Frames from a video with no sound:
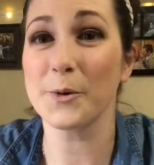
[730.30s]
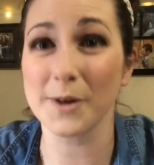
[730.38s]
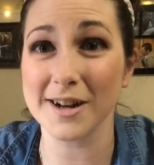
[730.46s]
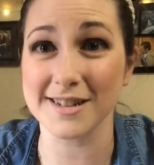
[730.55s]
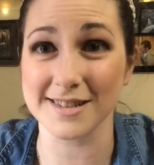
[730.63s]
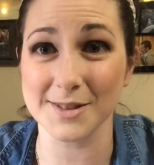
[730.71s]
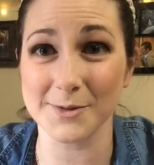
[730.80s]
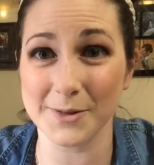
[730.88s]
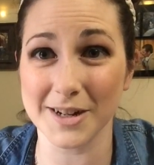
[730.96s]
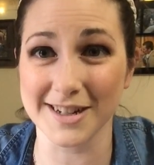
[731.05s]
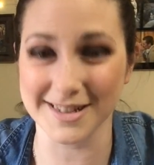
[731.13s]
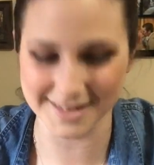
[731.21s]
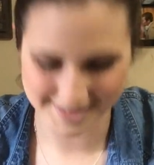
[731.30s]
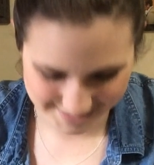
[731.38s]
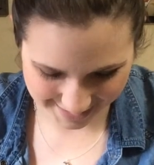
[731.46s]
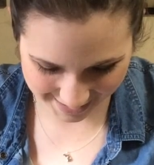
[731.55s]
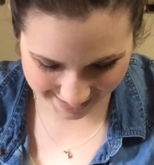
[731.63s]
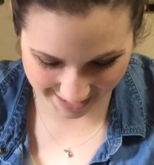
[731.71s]
Words.
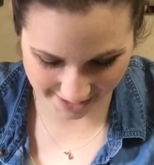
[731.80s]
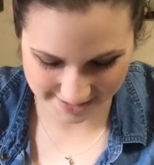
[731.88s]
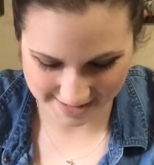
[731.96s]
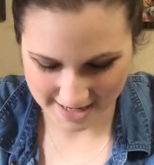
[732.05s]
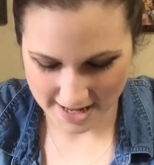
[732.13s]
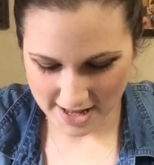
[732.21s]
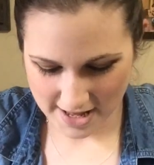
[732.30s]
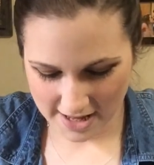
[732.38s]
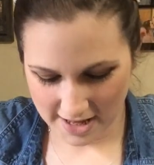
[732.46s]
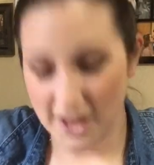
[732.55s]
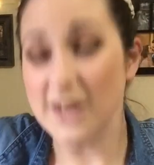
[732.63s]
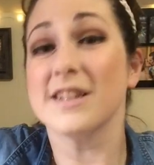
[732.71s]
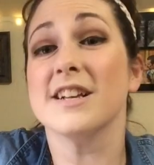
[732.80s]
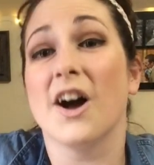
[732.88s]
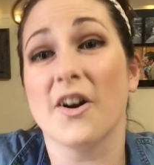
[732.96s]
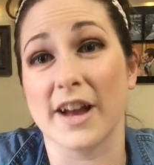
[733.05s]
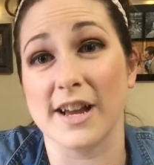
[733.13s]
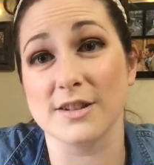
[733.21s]
Can't.
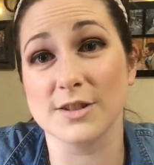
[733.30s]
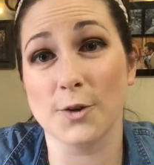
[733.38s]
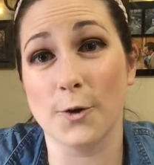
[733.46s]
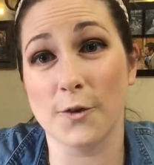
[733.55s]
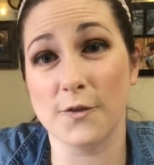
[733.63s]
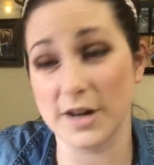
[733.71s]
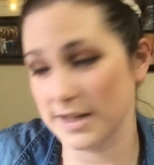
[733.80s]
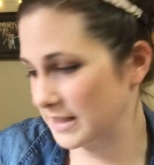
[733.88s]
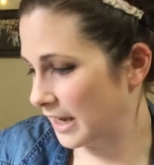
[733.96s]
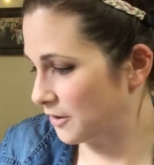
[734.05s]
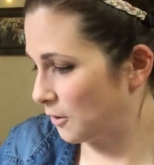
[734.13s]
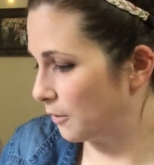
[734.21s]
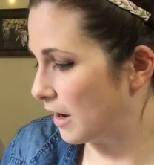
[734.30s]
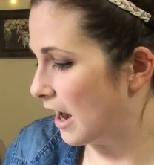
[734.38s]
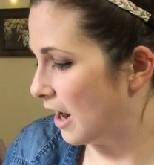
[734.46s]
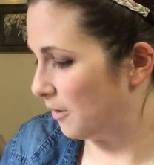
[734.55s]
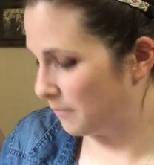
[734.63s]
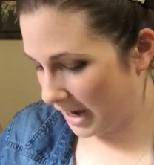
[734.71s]
Okay, so funny side note.
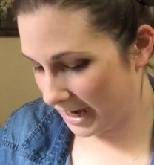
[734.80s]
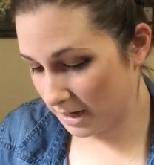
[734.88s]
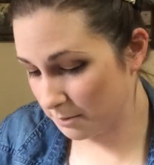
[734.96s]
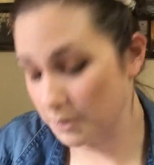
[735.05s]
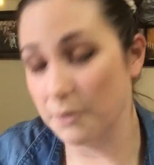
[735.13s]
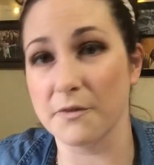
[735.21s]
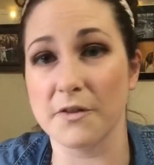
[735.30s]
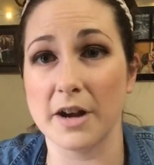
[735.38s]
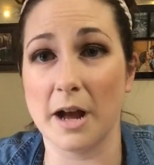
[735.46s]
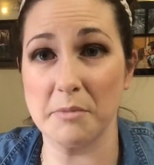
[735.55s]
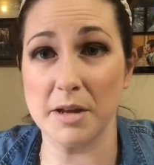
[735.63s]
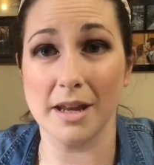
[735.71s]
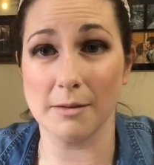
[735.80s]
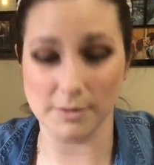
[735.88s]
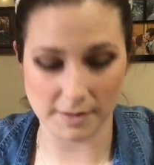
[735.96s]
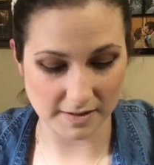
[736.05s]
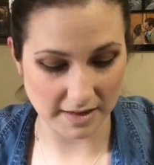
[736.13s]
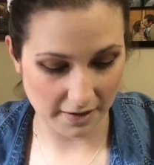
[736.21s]
I am known for not being
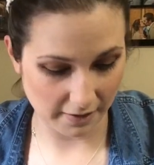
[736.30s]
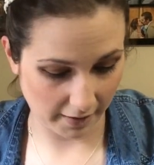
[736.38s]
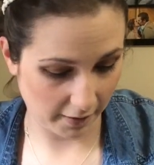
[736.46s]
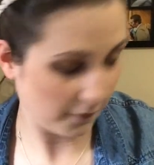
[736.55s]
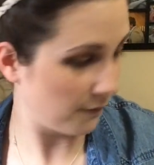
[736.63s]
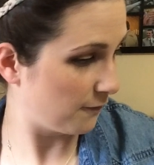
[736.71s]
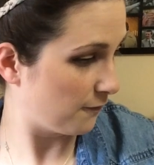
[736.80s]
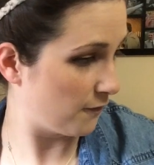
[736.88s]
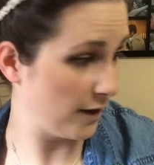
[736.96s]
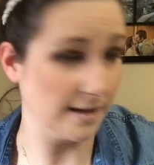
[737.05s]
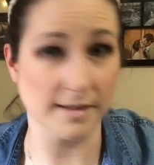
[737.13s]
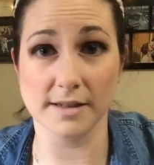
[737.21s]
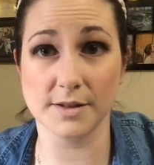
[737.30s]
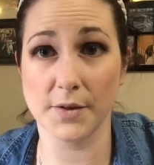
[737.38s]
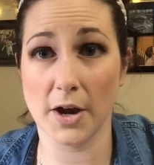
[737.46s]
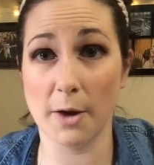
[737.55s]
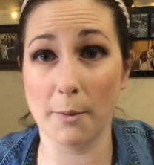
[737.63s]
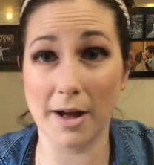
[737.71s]
able to say, like, phrases
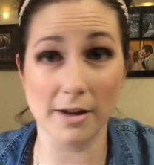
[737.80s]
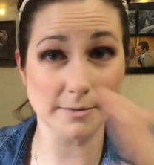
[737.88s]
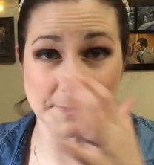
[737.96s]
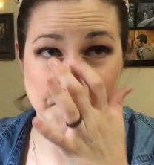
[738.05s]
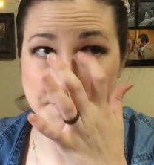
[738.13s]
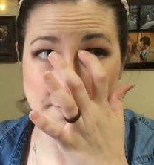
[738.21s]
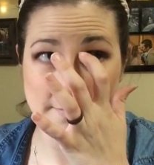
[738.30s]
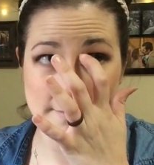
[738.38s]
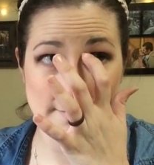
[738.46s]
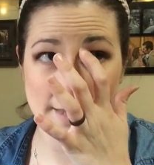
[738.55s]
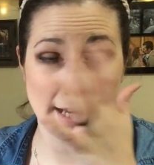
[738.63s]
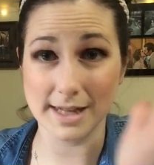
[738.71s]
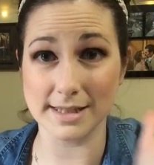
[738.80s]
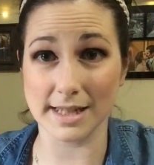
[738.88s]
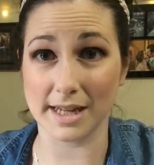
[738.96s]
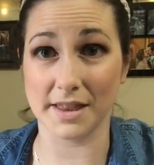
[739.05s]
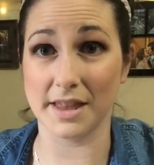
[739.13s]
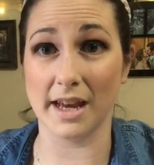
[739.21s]
very well. It's
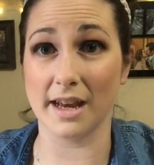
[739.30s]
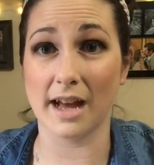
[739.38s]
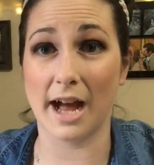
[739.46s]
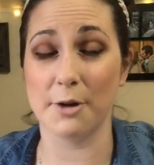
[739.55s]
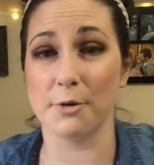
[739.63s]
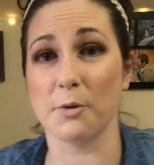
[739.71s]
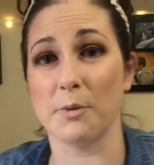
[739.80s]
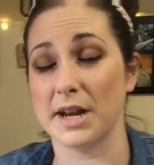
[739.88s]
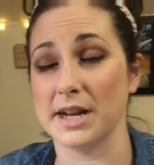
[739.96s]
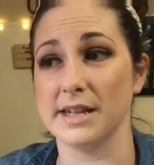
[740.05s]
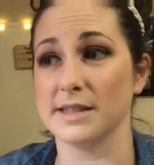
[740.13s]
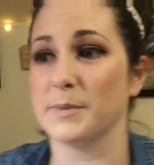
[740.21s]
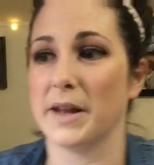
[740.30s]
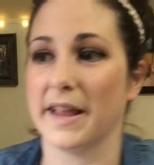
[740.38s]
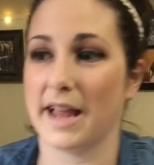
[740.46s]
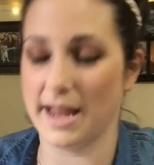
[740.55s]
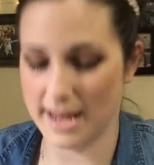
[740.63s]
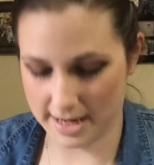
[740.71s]
like a thing. I don't know what it is, but,
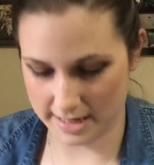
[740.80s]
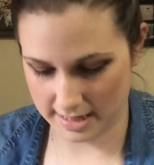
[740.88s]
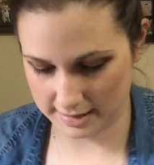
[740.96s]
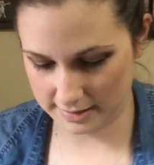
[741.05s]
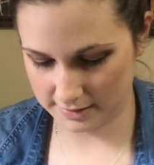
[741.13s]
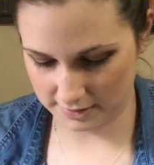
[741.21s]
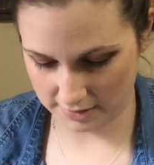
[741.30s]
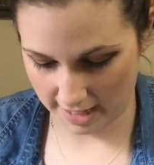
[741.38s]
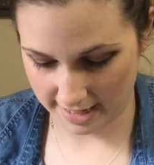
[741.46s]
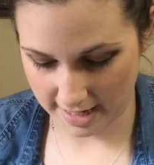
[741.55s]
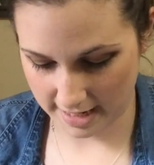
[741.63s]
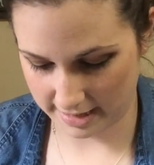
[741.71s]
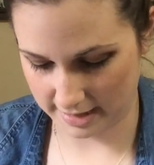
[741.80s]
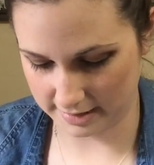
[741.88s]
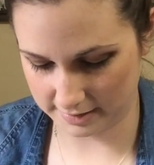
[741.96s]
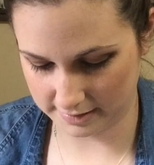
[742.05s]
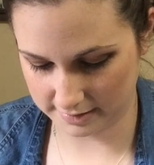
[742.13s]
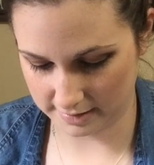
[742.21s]
like, I
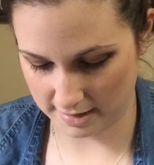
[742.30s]
cannot